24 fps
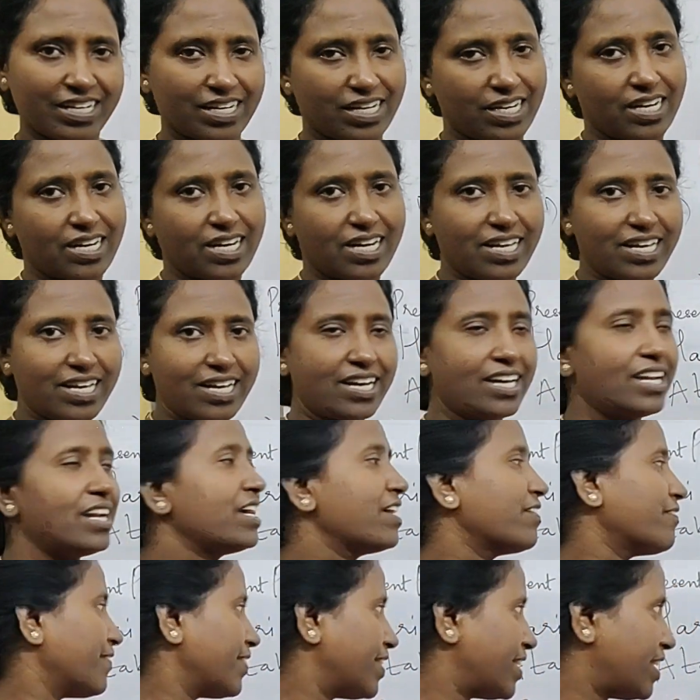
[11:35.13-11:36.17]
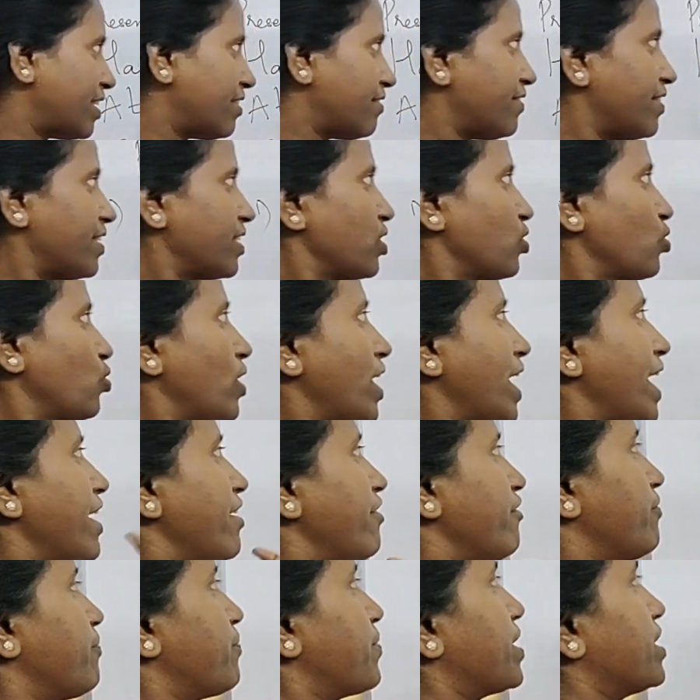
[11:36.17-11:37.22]
Clear? Whenever you
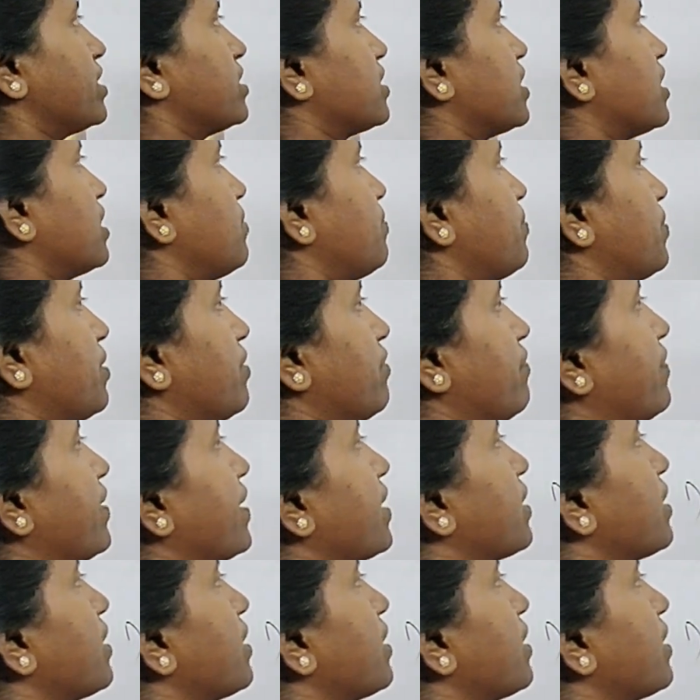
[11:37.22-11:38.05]
have present perfect